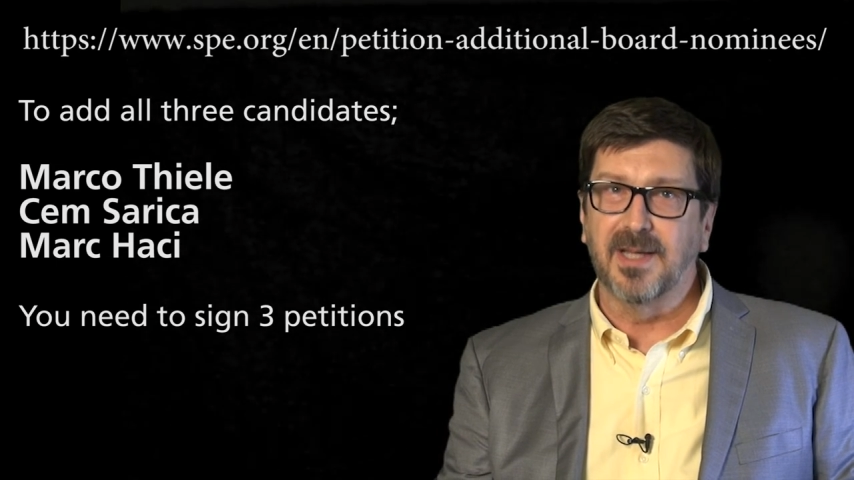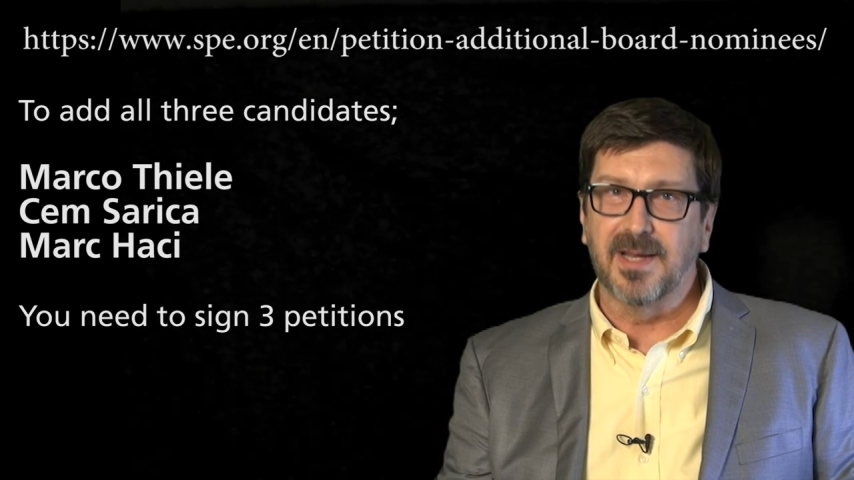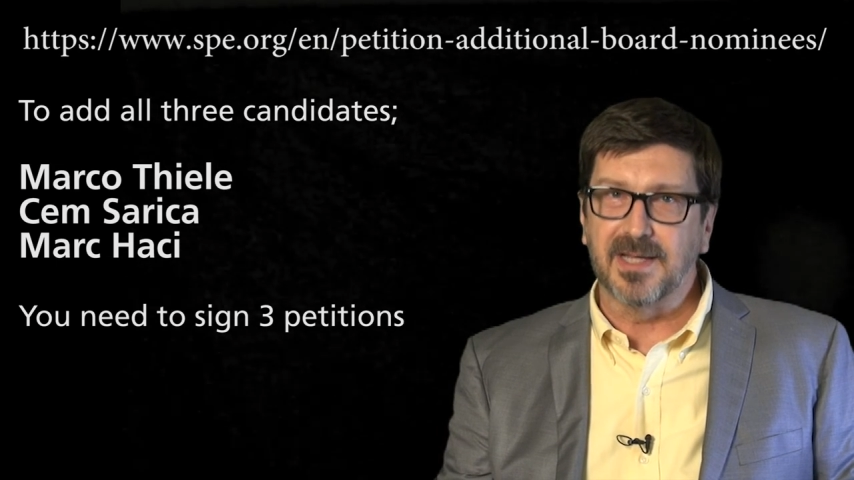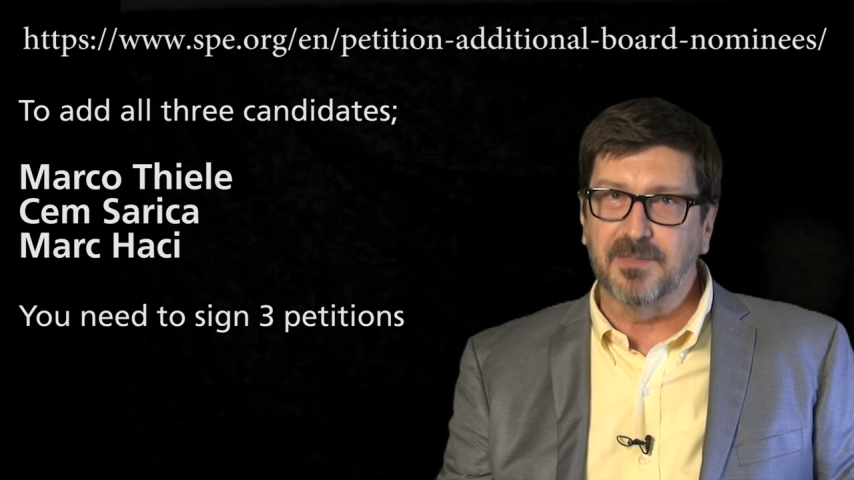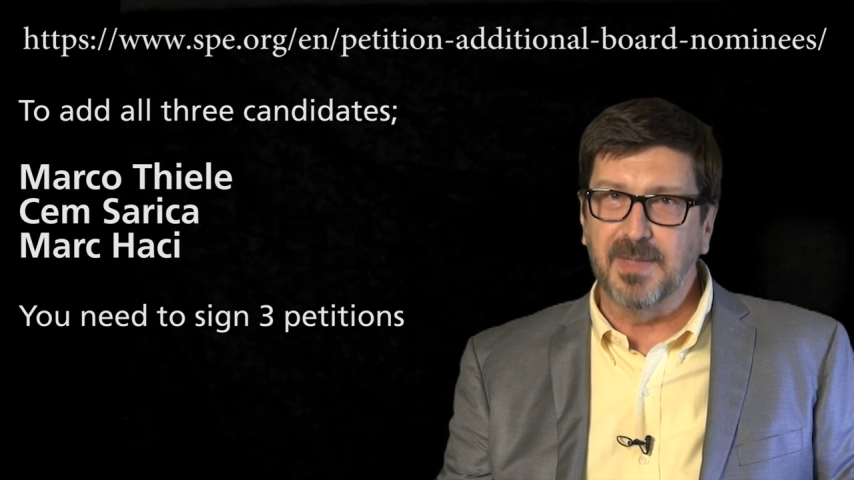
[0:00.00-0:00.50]

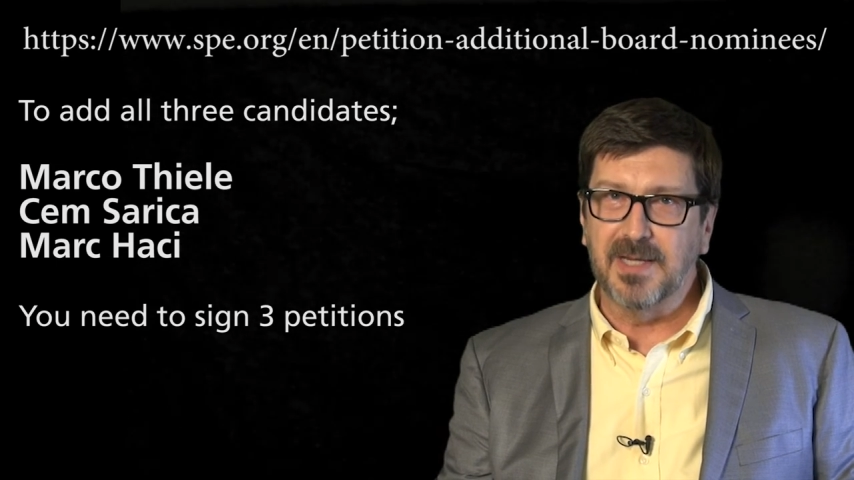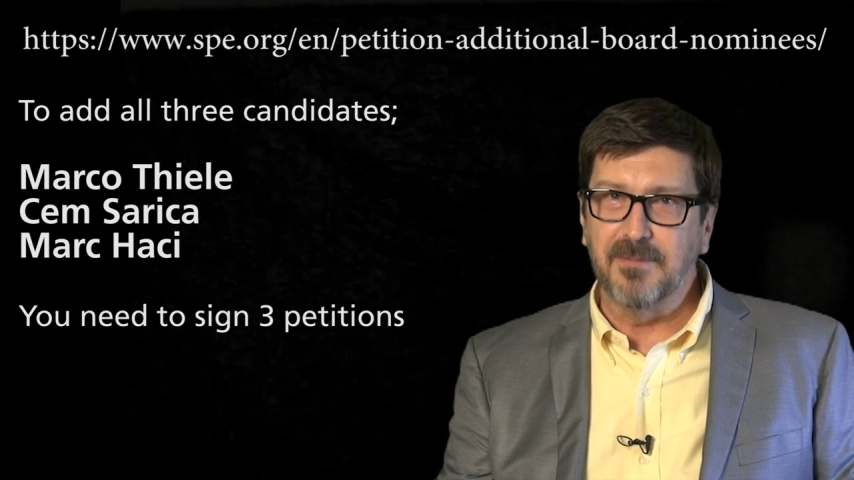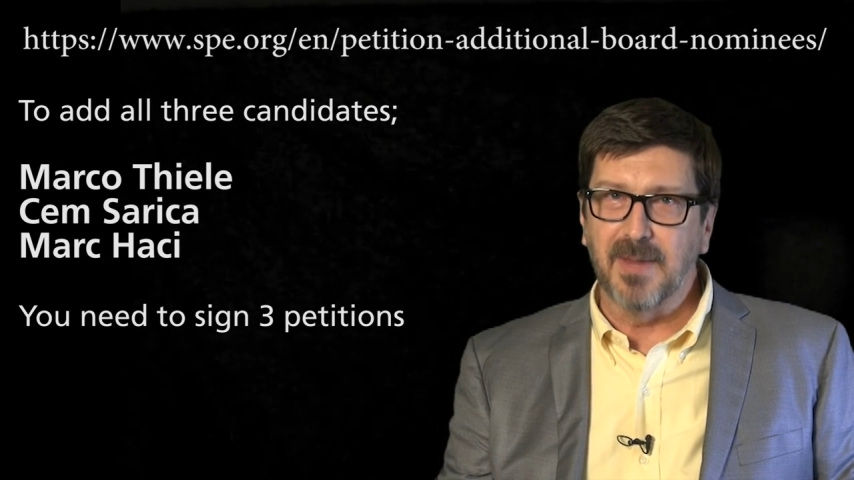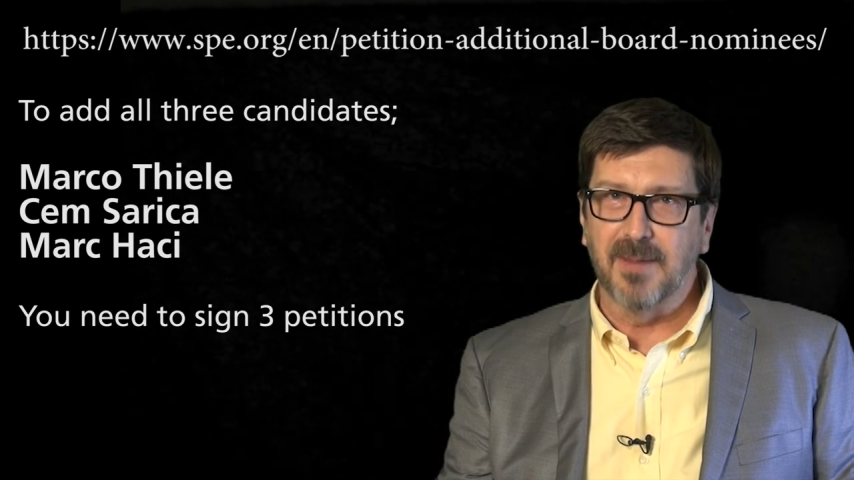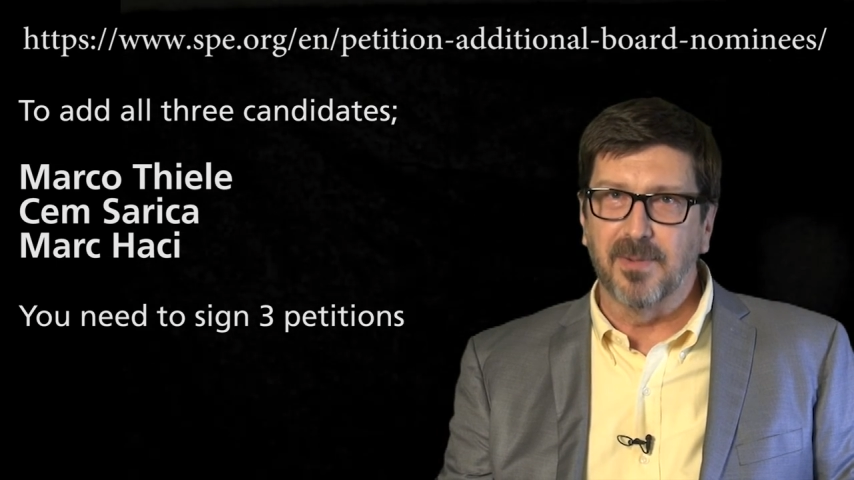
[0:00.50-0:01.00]
an SPE
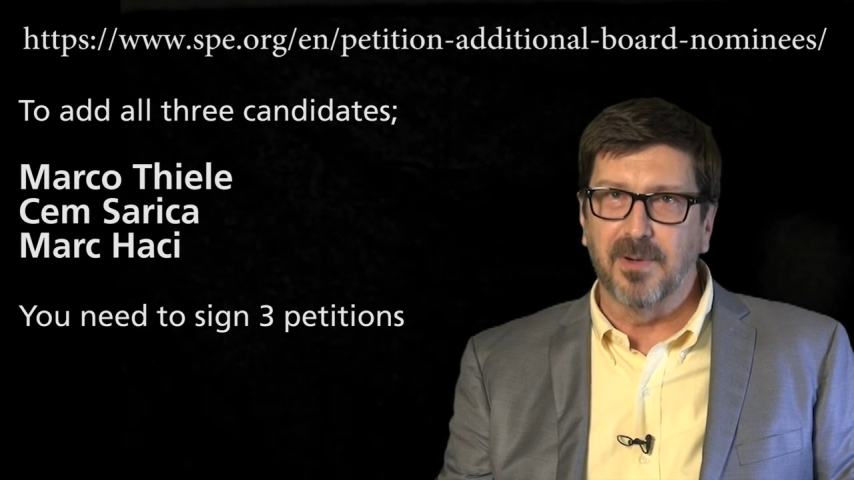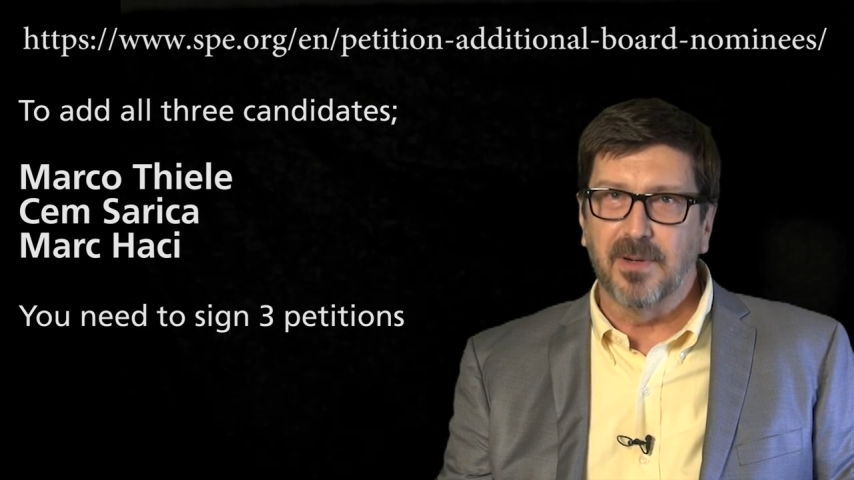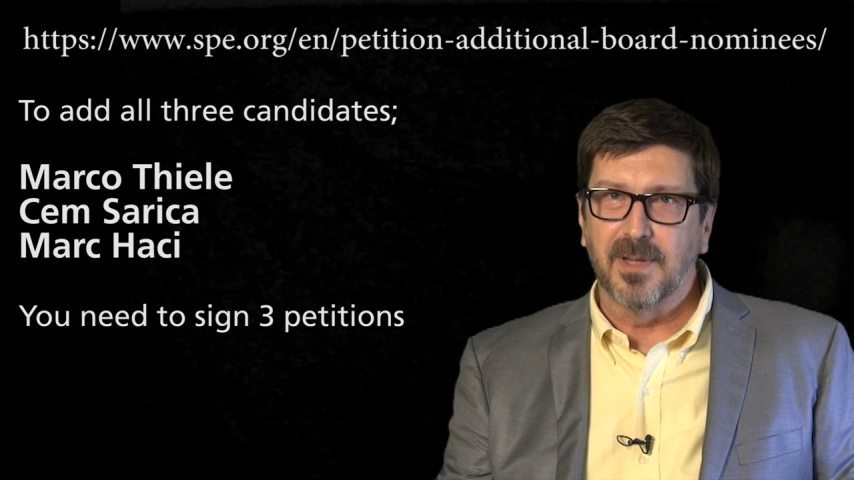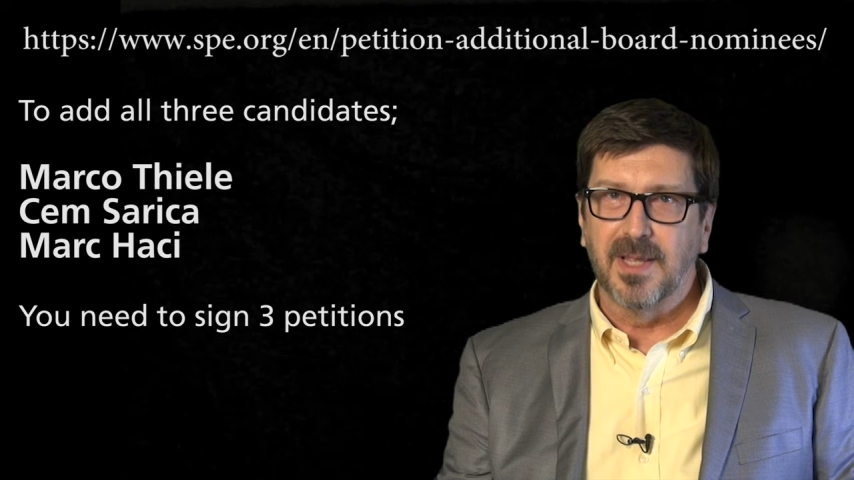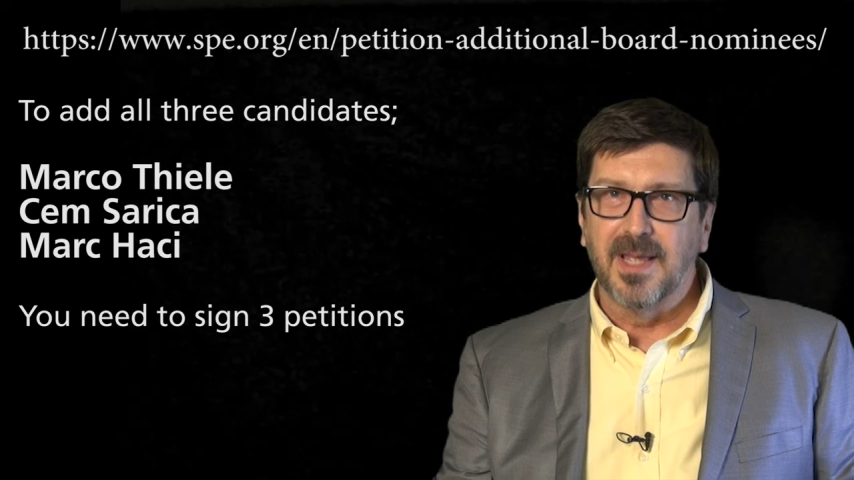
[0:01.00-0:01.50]
member